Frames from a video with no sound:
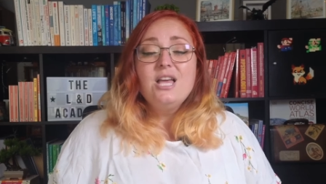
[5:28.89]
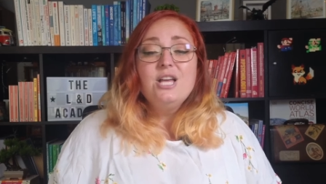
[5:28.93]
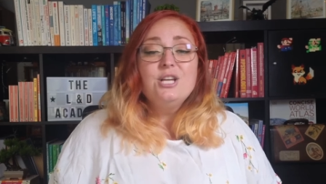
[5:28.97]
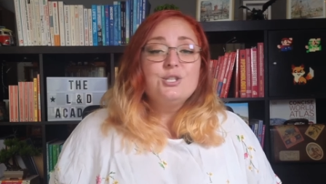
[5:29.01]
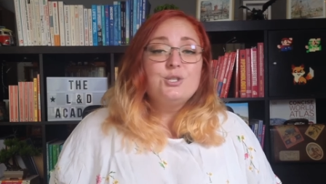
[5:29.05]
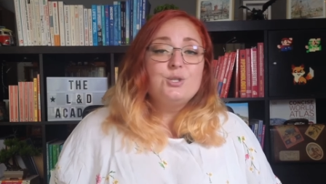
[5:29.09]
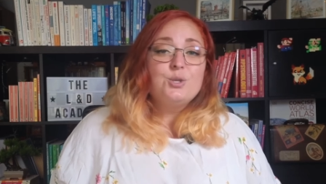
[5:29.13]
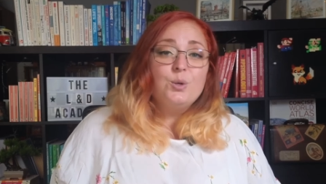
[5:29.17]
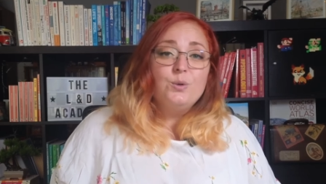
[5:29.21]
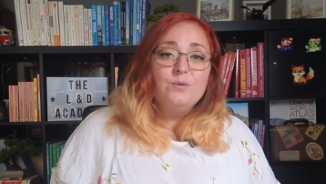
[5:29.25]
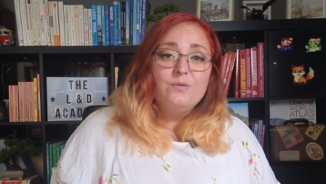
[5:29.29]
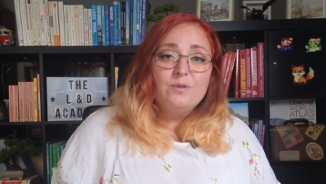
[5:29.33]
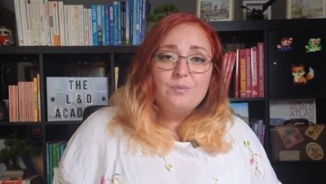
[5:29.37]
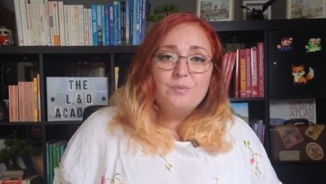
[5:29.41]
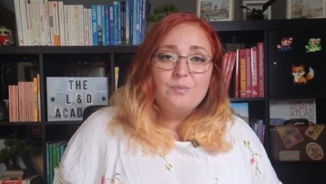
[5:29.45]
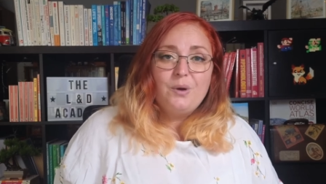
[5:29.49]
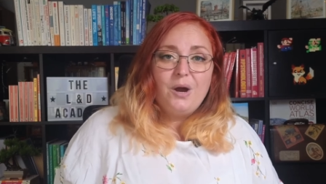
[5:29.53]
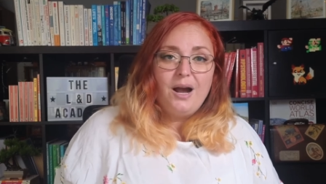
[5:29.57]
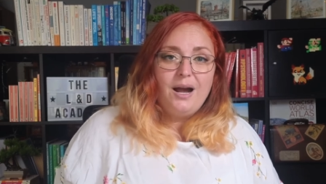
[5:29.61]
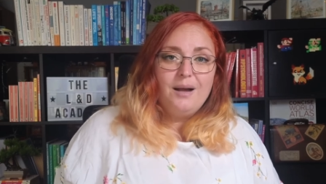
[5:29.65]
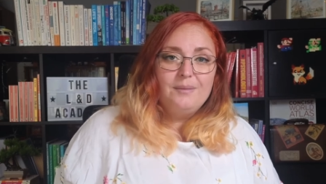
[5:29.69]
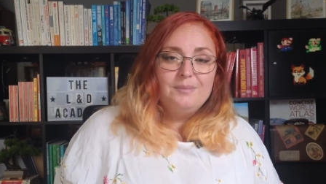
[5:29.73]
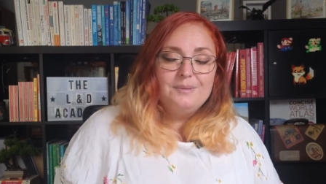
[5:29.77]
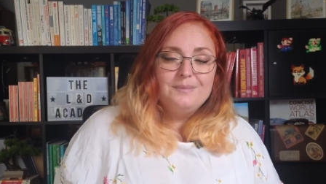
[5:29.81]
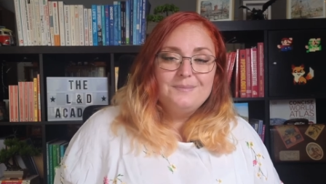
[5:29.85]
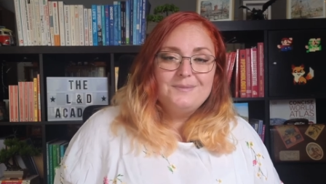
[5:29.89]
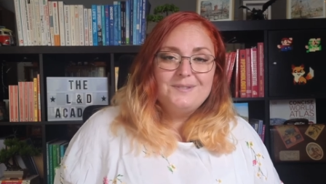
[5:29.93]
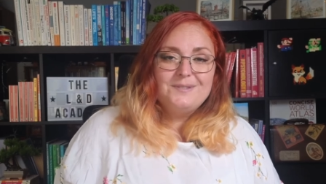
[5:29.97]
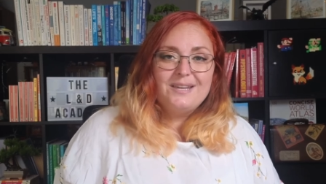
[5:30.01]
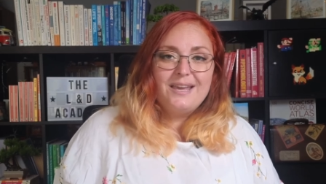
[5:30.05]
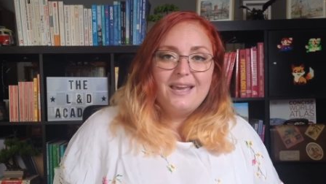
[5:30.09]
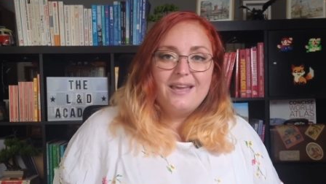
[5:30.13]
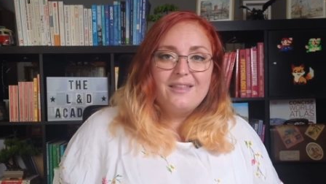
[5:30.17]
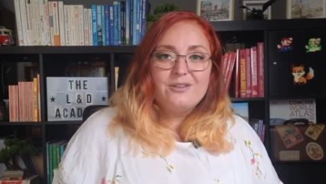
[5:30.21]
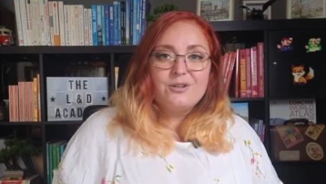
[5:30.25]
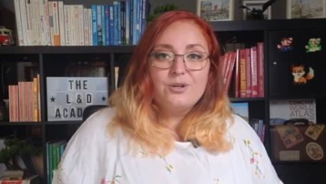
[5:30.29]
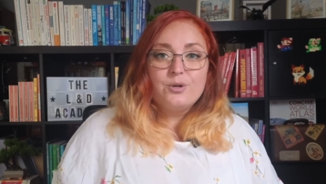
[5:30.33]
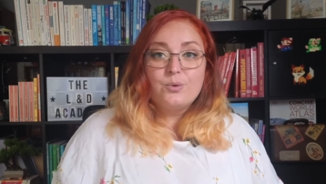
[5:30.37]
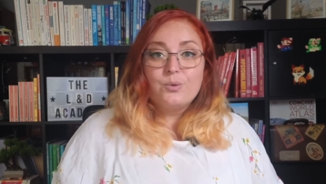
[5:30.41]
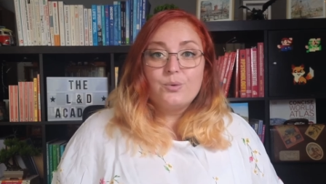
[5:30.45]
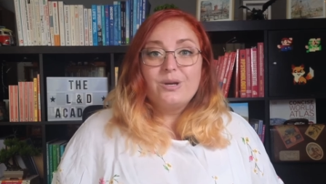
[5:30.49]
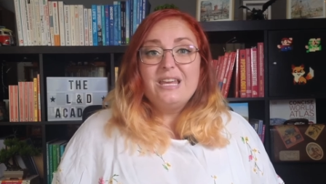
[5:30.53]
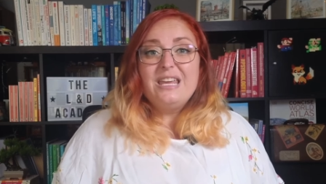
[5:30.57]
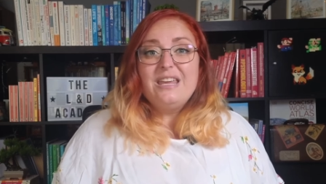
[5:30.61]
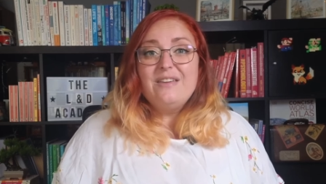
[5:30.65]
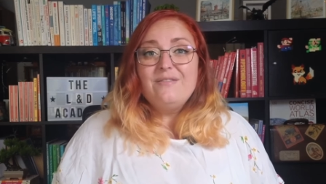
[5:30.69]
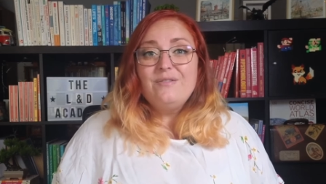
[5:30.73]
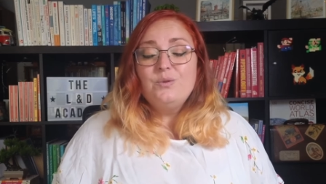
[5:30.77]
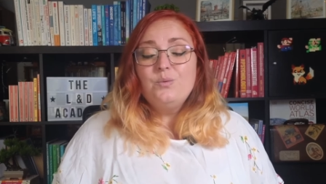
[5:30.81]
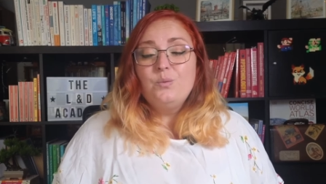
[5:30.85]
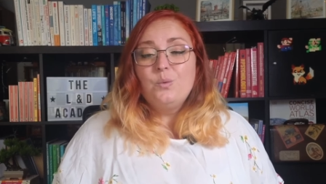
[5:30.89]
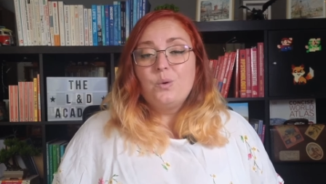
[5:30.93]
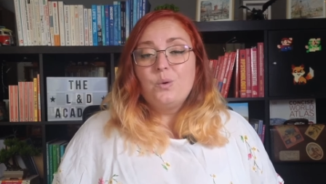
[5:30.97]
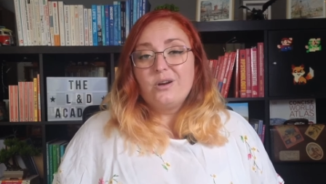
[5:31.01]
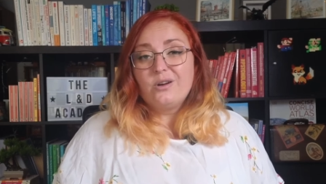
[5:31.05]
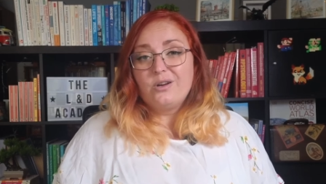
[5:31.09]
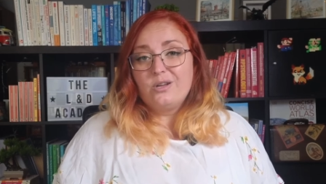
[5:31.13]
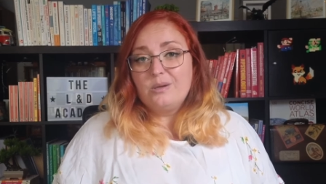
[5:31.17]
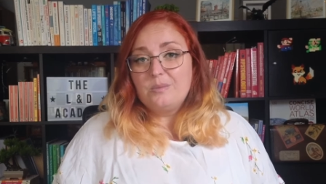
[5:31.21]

solve a problem together, or even work on a